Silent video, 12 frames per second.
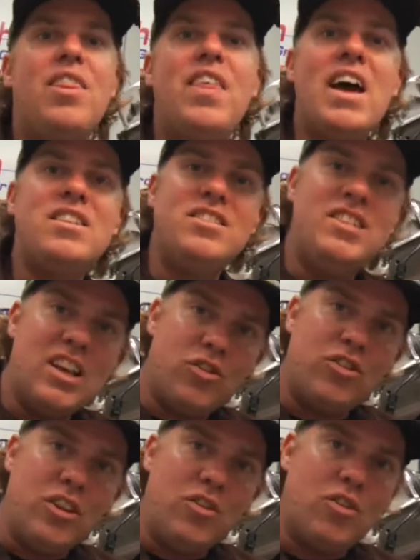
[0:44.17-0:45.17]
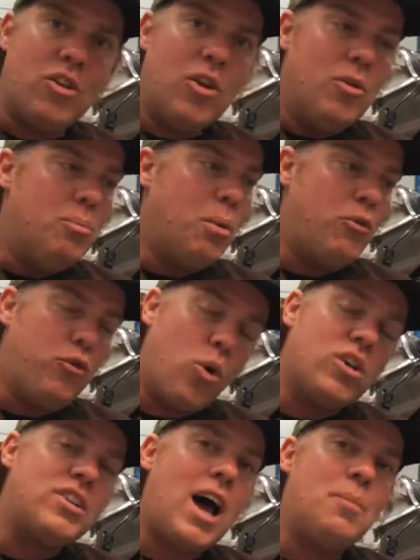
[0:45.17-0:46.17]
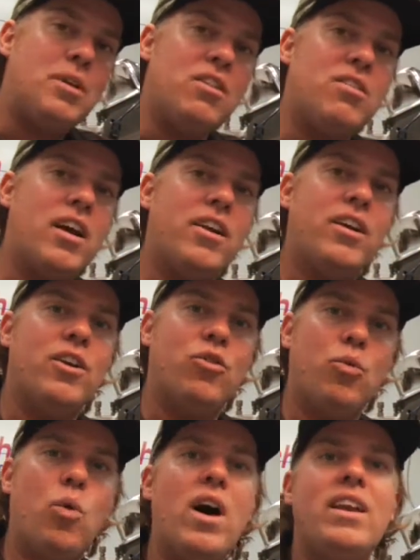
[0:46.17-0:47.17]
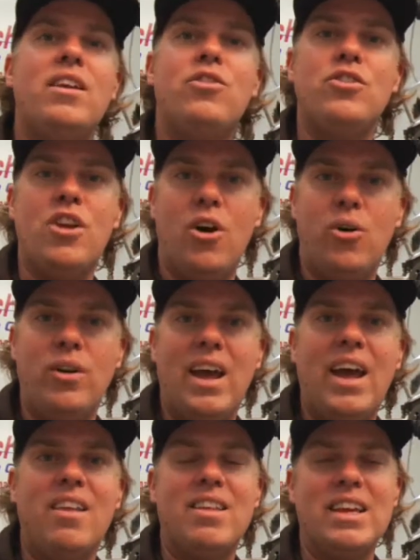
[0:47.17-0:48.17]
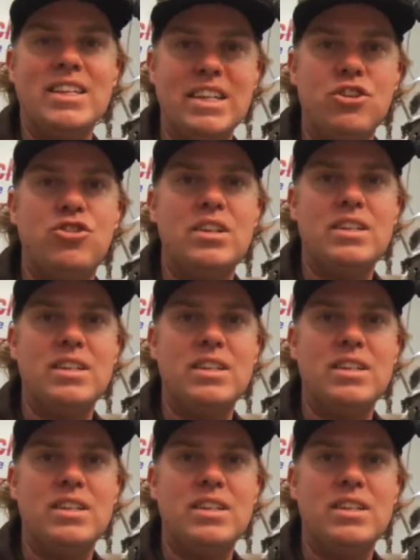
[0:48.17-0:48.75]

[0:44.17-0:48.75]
That distance before top dead center is what is known as ignition